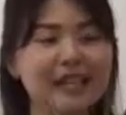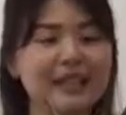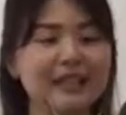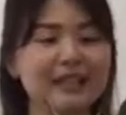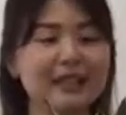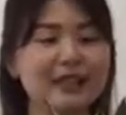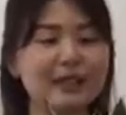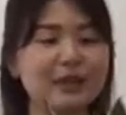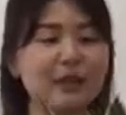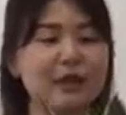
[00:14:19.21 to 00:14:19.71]

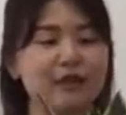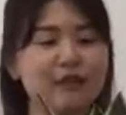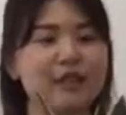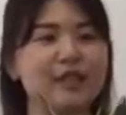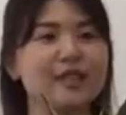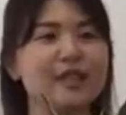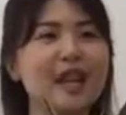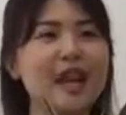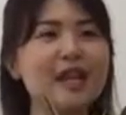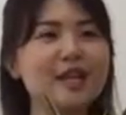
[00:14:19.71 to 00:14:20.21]
So if it
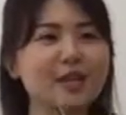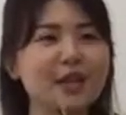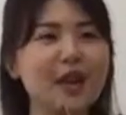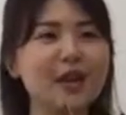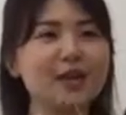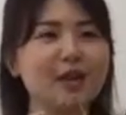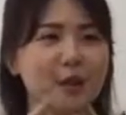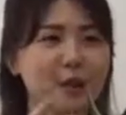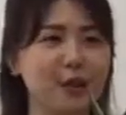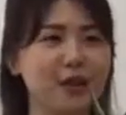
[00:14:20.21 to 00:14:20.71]
dies, right,
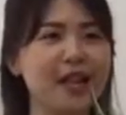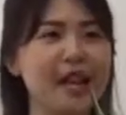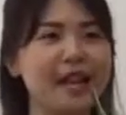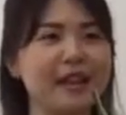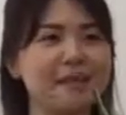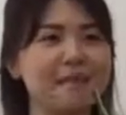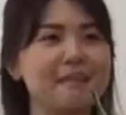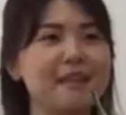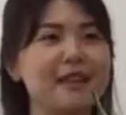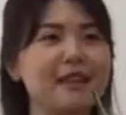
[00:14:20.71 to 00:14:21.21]
you will like
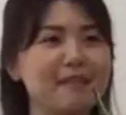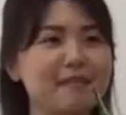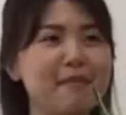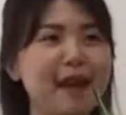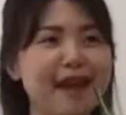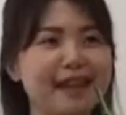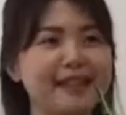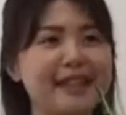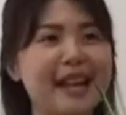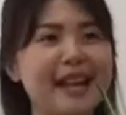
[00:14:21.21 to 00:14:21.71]
me
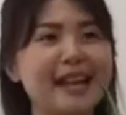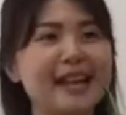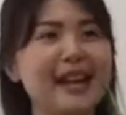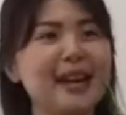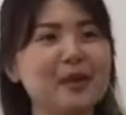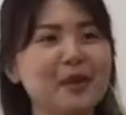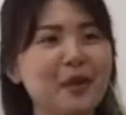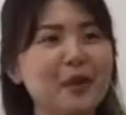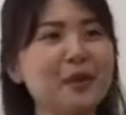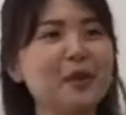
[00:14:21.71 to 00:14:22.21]
back then, like,
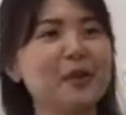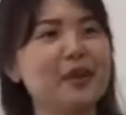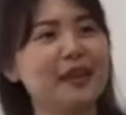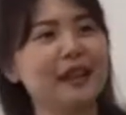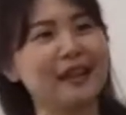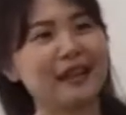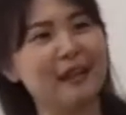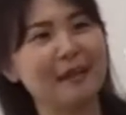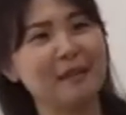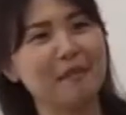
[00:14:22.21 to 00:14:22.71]
no,
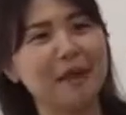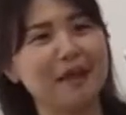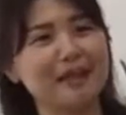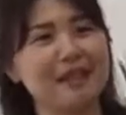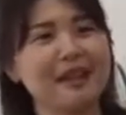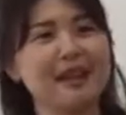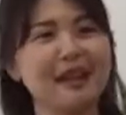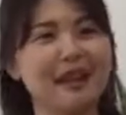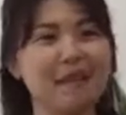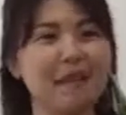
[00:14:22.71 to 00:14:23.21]
uh, my,
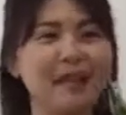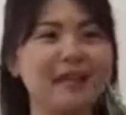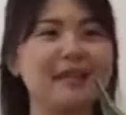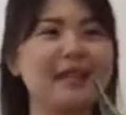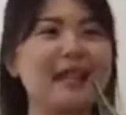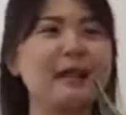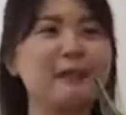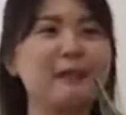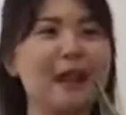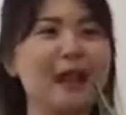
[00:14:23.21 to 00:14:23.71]
uh, my snake
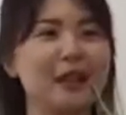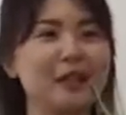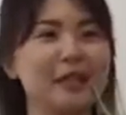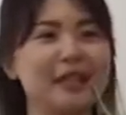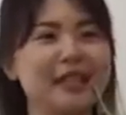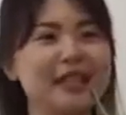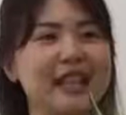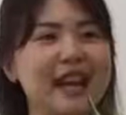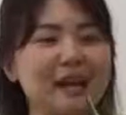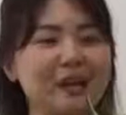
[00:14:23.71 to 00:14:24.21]
plant actually
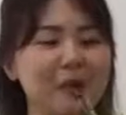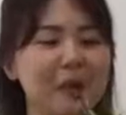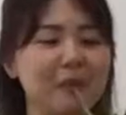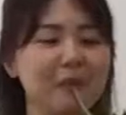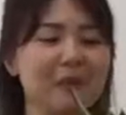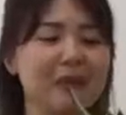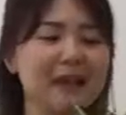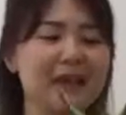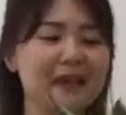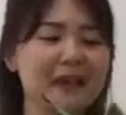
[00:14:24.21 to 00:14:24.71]
died on
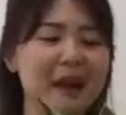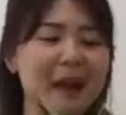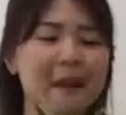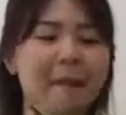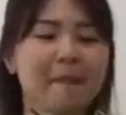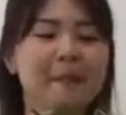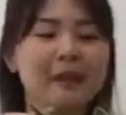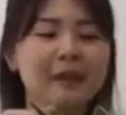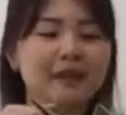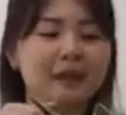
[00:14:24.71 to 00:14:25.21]
me, yeah.
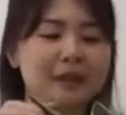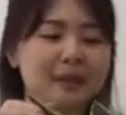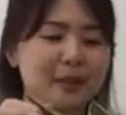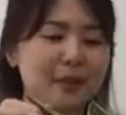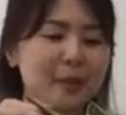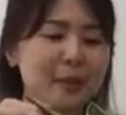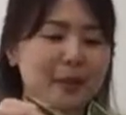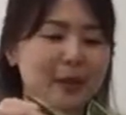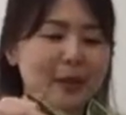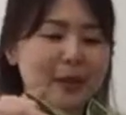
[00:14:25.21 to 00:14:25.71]
So
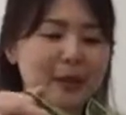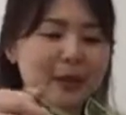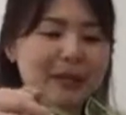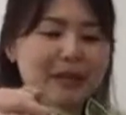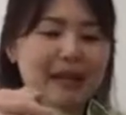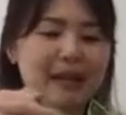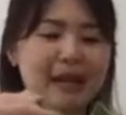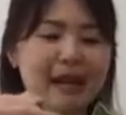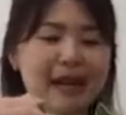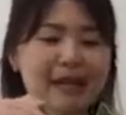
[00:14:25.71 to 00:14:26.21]
because
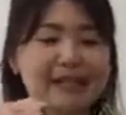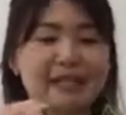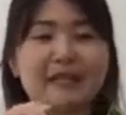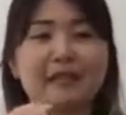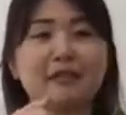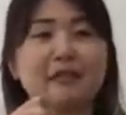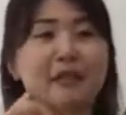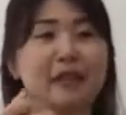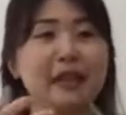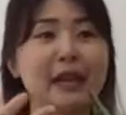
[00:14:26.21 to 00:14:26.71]
uh, I didn't
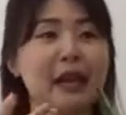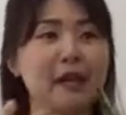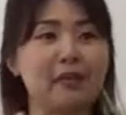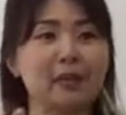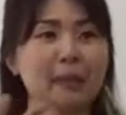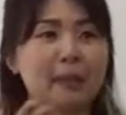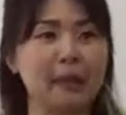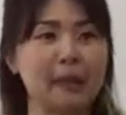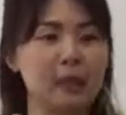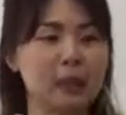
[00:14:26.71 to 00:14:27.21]
really have the
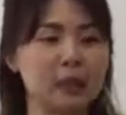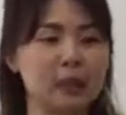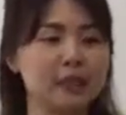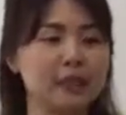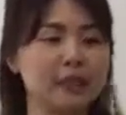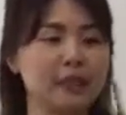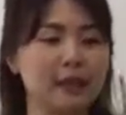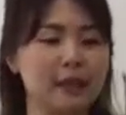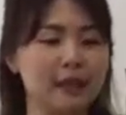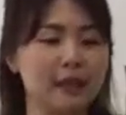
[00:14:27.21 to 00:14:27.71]
patience
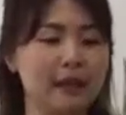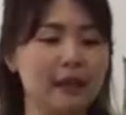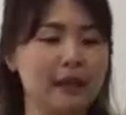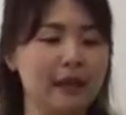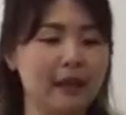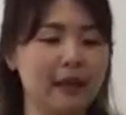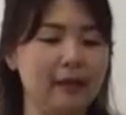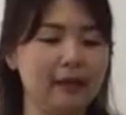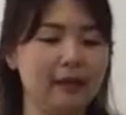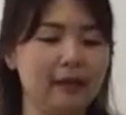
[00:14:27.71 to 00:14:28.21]
uh,
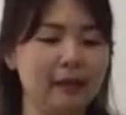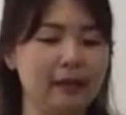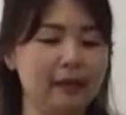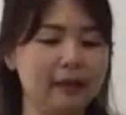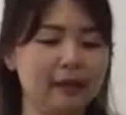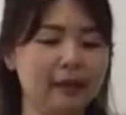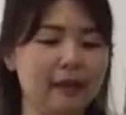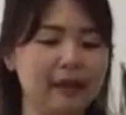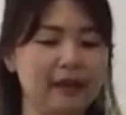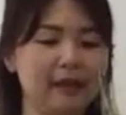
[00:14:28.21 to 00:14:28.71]
and,
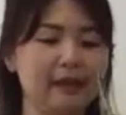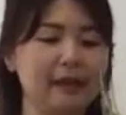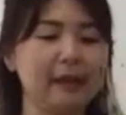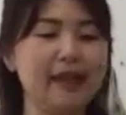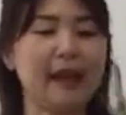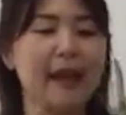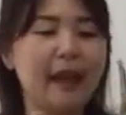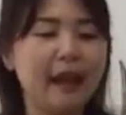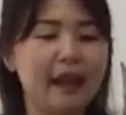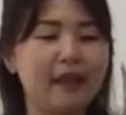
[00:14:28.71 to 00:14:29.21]
and the
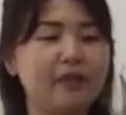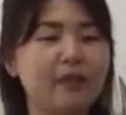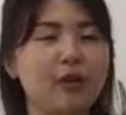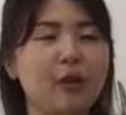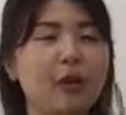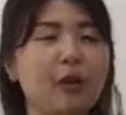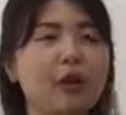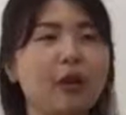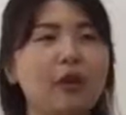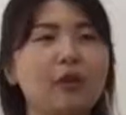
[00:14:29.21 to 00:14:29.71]
care
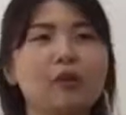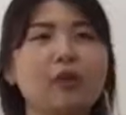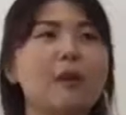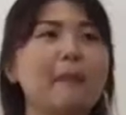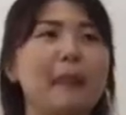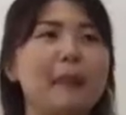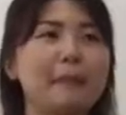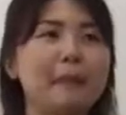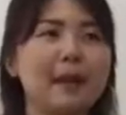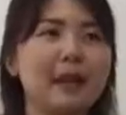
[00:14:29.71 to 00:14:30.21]
for, for
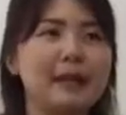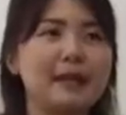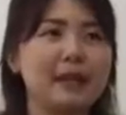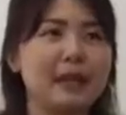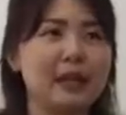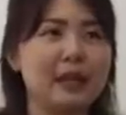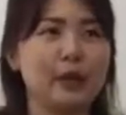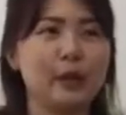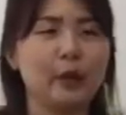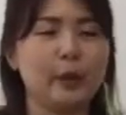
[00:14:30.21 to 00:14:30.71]
my plant
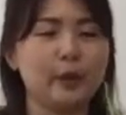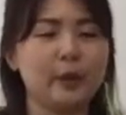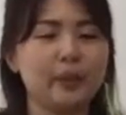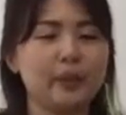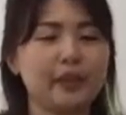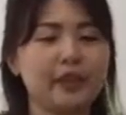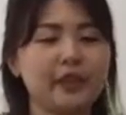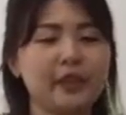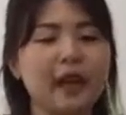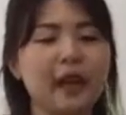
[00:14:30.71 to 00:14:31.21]
at all,
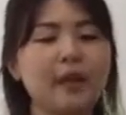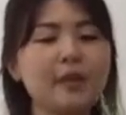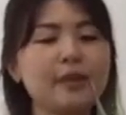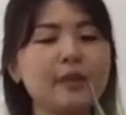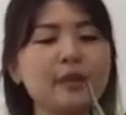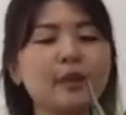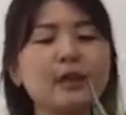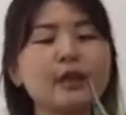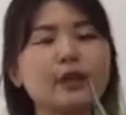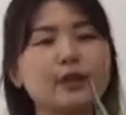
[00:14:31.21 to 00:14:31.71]
yeah.
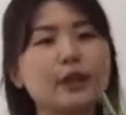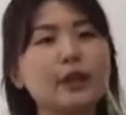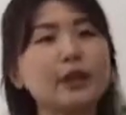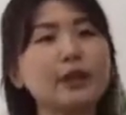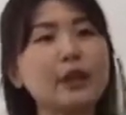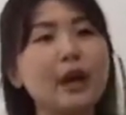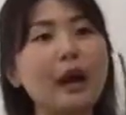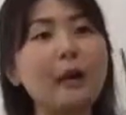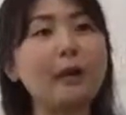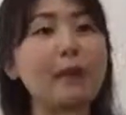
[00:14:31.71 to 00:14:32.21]
So
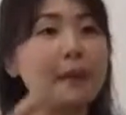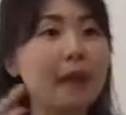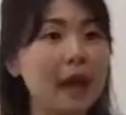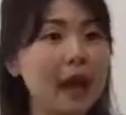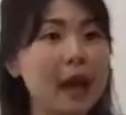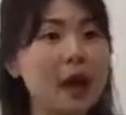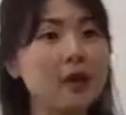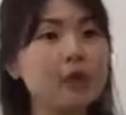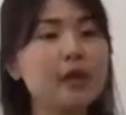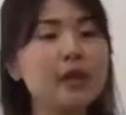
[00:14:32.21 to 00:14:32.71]
I will be
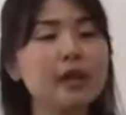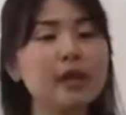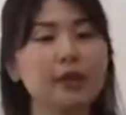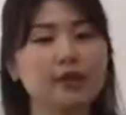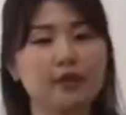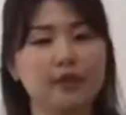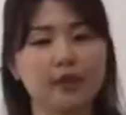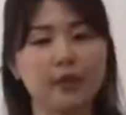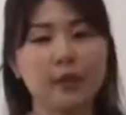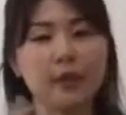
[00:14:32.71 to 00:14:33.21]
covering a
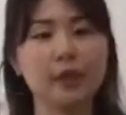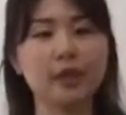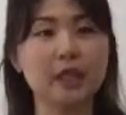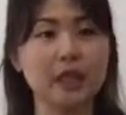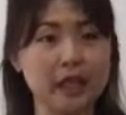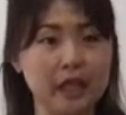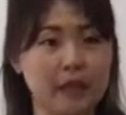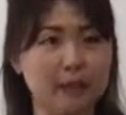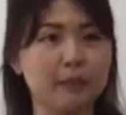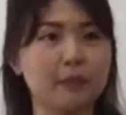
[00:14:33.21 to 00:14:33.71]
few
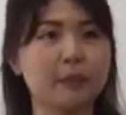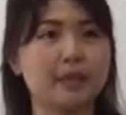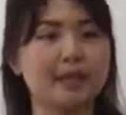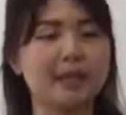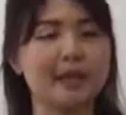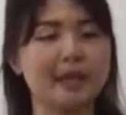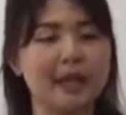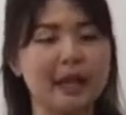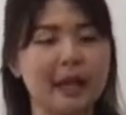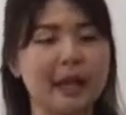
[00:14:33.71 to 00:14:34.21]
tips,
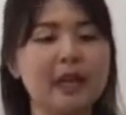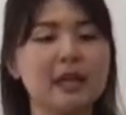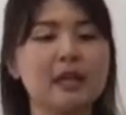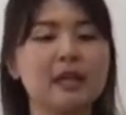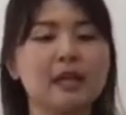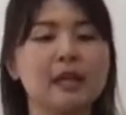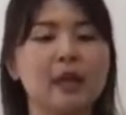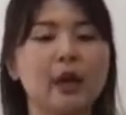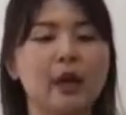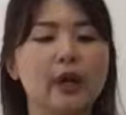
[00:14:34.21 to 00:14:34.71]
okay,
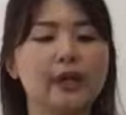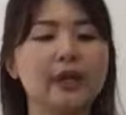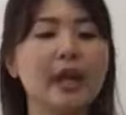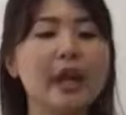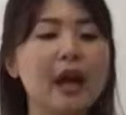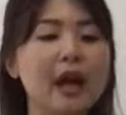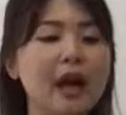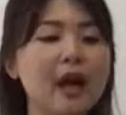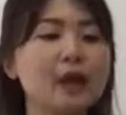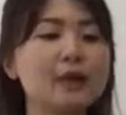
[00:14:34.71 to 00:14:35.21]
on
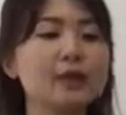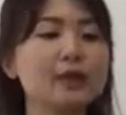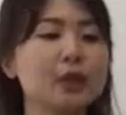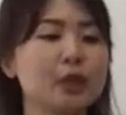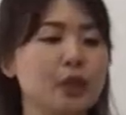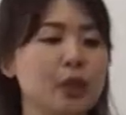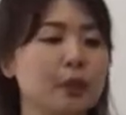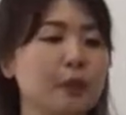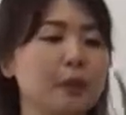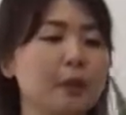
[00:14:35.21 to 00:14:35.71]
how
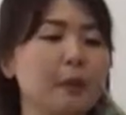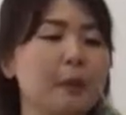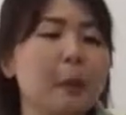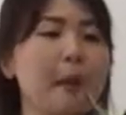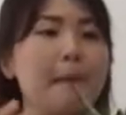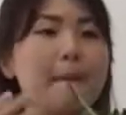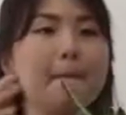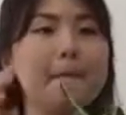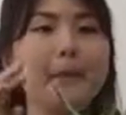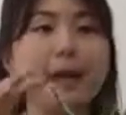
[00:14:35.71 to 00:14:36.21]
to
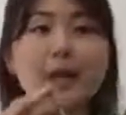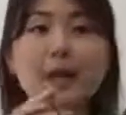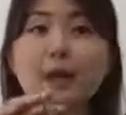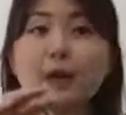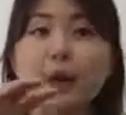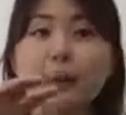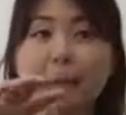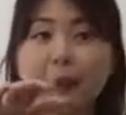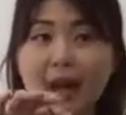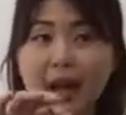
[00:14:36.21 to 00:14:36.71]
make your
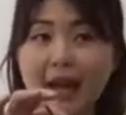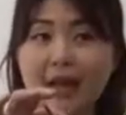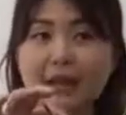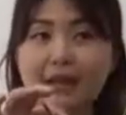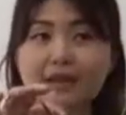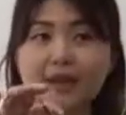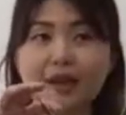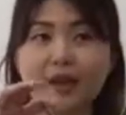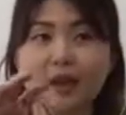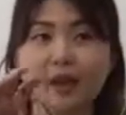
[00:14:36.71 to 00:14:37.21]
plant,
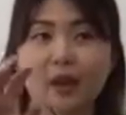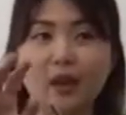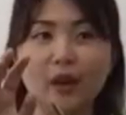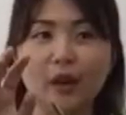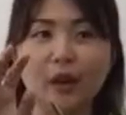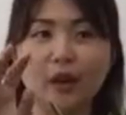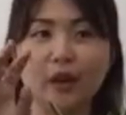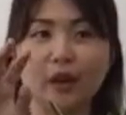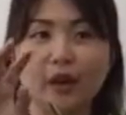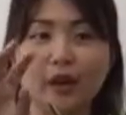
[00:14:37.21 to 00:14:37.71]

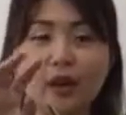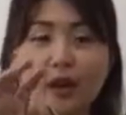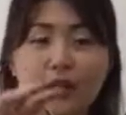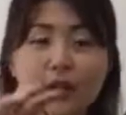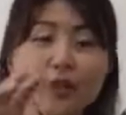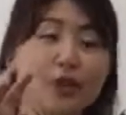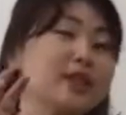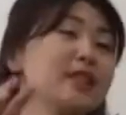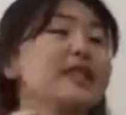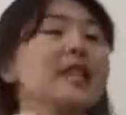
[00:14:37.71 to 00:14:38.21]
uh, your uh,
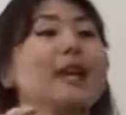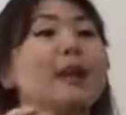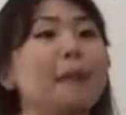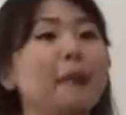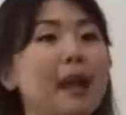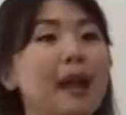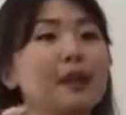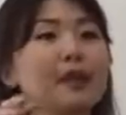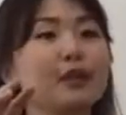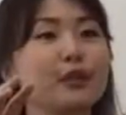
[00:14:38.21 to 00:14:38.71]
snake
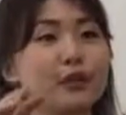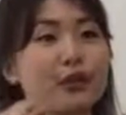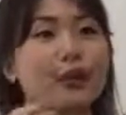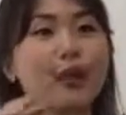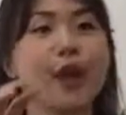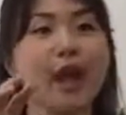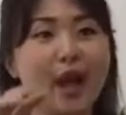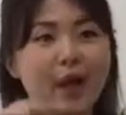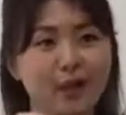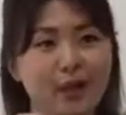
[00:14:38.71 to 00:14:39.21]
plant grow
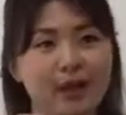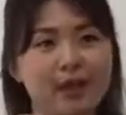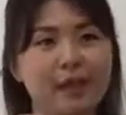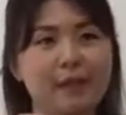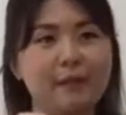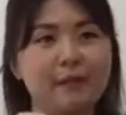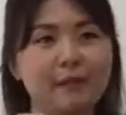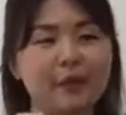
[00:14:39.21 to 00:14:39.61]
healthy.